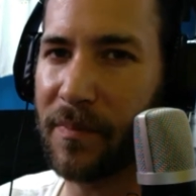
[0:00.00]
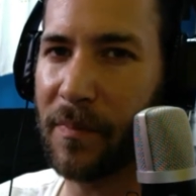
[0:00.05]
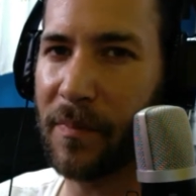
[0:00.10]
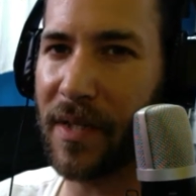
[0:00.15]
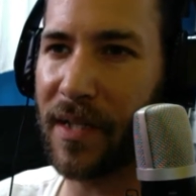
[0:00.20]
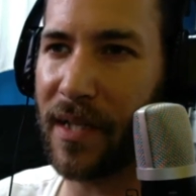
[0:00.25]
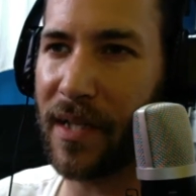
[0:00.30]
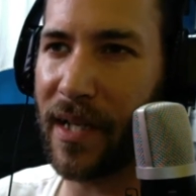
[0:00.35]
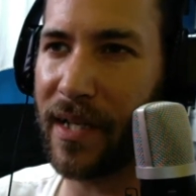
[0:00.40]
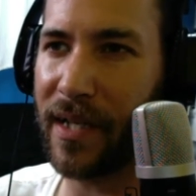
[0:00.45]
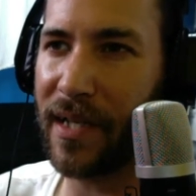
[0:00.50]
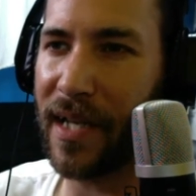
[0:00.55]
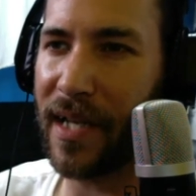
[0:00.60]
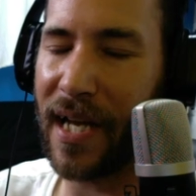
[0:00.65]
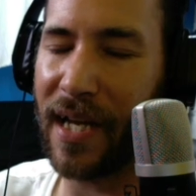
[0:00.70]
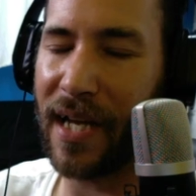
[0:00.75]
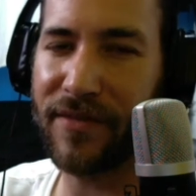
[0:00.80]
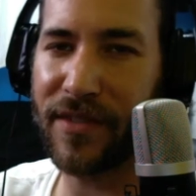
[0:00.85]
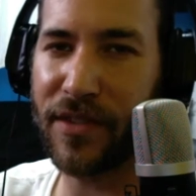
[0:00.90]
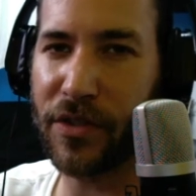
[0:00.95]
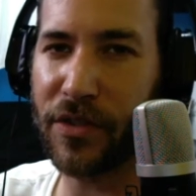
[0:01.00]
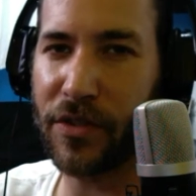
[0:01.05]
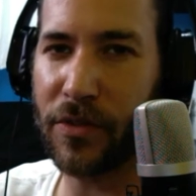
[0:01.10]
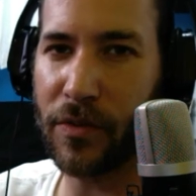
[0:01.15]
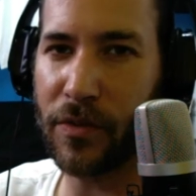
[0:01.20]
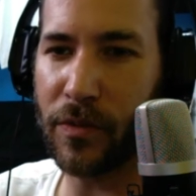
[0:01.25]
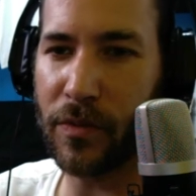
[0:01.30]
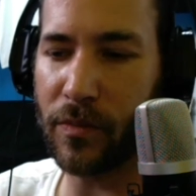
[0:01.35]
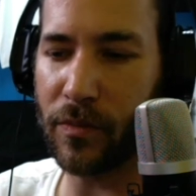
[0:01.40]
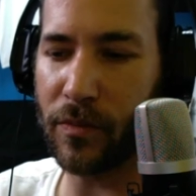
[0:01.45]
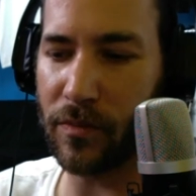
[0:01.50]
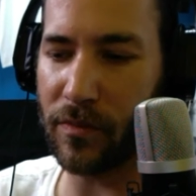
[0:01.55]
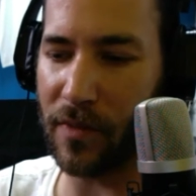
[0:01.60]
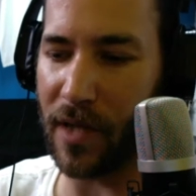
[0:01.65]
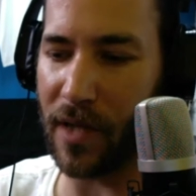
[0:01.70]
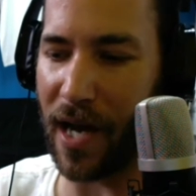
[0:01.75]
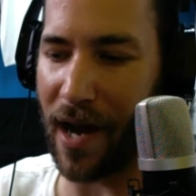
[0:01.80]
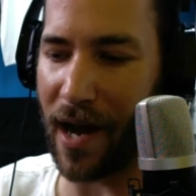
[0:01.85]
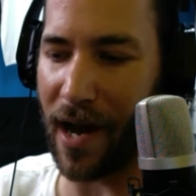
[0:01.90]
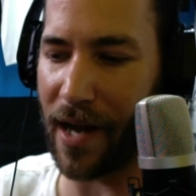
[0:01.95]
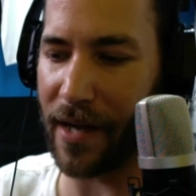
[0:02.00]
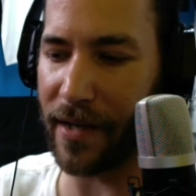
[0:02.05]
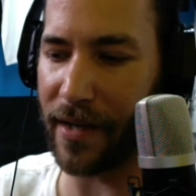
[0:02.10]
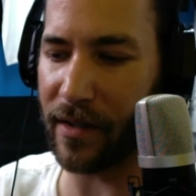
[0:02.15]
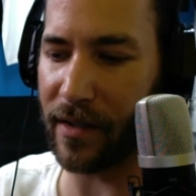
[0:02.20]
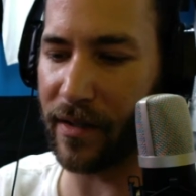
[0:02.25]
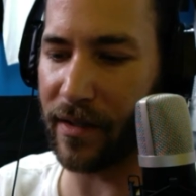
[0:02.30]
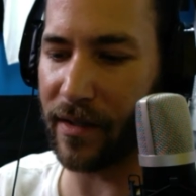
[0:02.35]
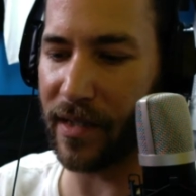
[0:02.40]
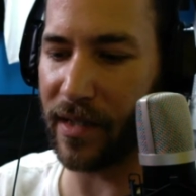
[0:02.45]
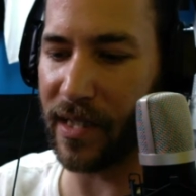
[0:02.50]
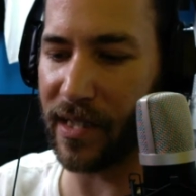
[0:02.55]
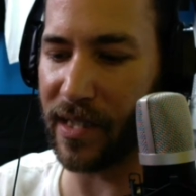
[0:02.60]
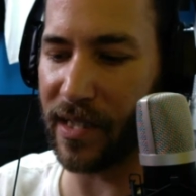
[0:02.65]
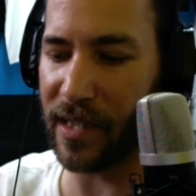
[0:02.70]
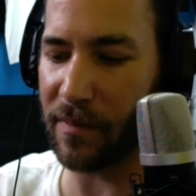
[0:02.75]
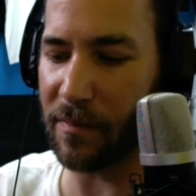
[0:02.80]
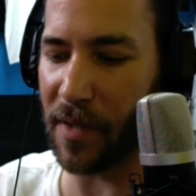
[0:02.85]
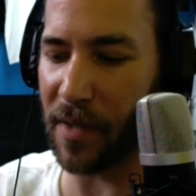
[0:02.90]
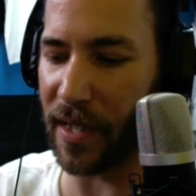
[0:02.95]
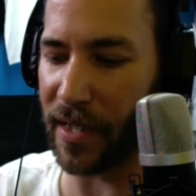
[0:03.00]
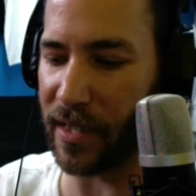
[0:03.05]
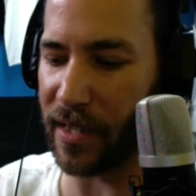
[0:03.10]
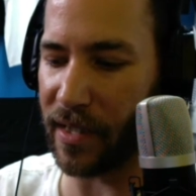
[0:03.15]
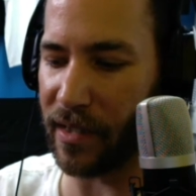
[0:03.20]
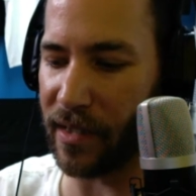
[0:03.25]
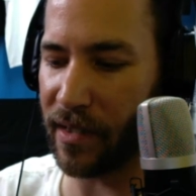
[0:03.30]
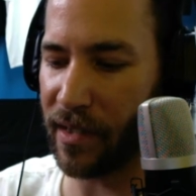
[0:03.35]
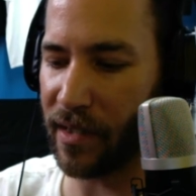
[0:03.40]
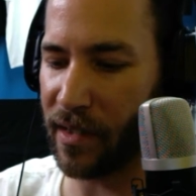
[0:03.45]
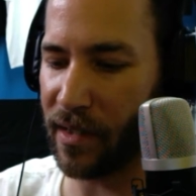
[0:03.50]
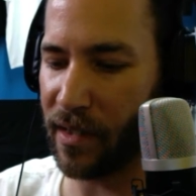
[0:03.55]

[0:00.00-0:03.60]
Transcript: but I didn't have to hire anybody